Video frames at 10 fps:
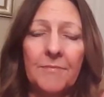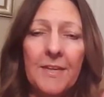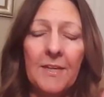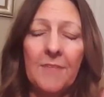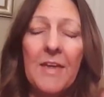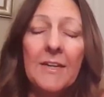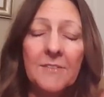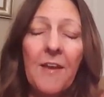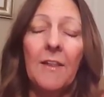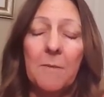that
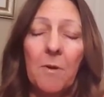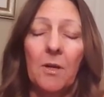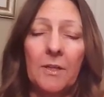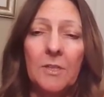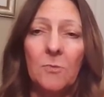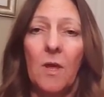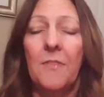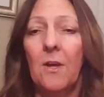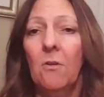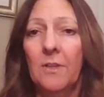is valet parking as well.
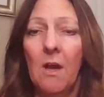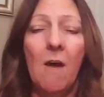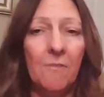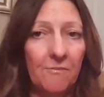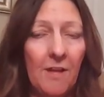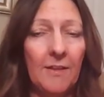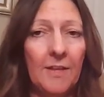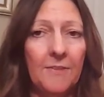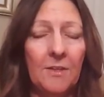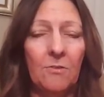They only offer
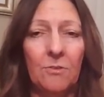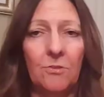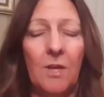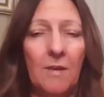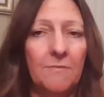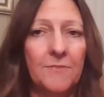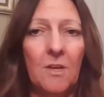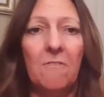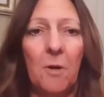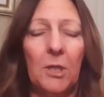valet. They don't have
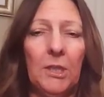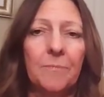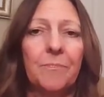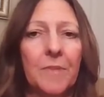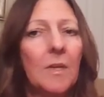self-parking.